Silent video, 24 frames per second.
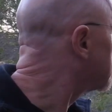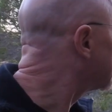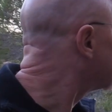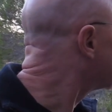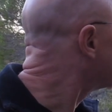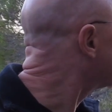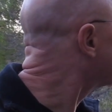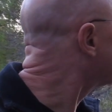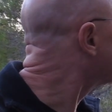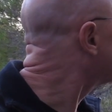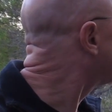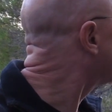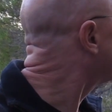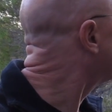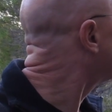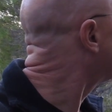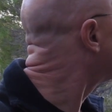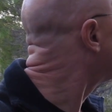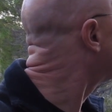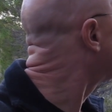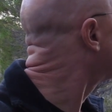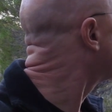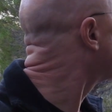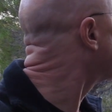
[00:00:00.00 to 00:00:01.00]
So I'm
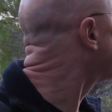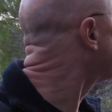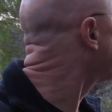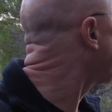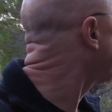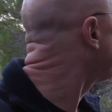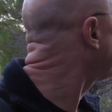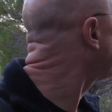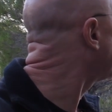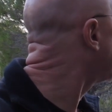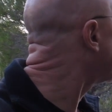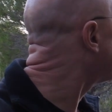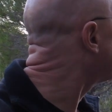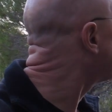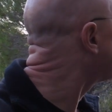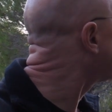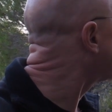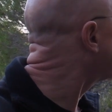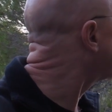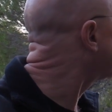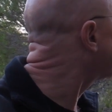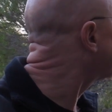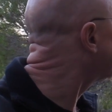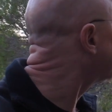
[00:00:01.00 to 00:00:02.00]
at the
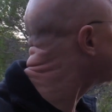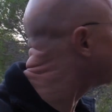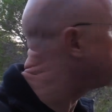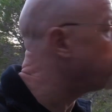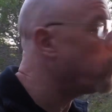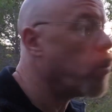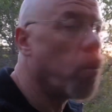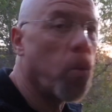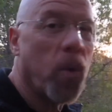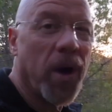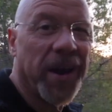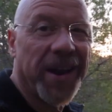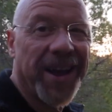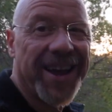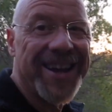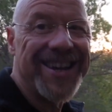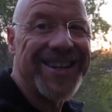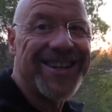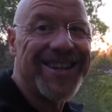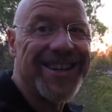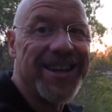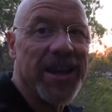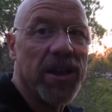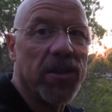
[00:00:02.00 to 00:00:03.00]
f/16, I'm doing
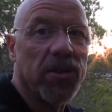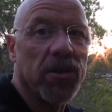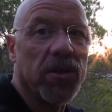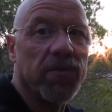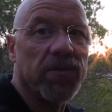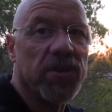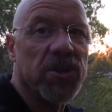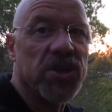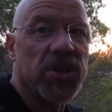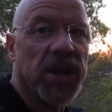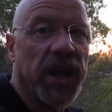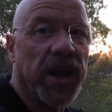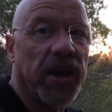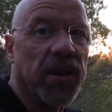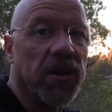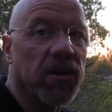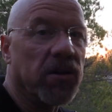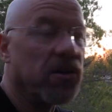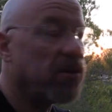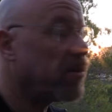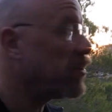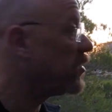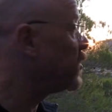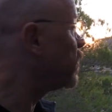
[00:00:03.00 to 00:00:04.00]
1/80th of a
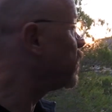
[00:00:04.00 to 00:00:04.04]
second